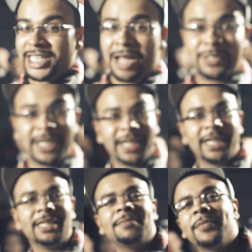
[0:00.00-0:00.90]
Top 10,
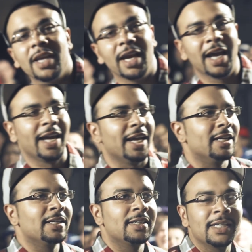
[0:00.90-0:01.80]
nigga. Hey.
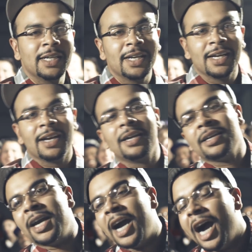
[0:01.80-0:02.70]

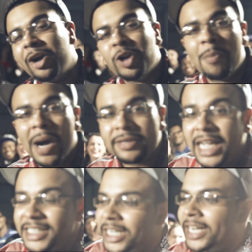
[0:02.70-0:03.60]
I don't know about
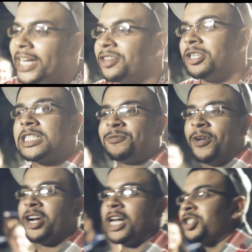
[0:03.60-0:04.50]
that shit either. Just
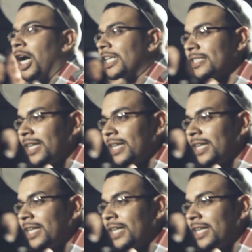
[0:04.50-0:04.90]
figured I tried to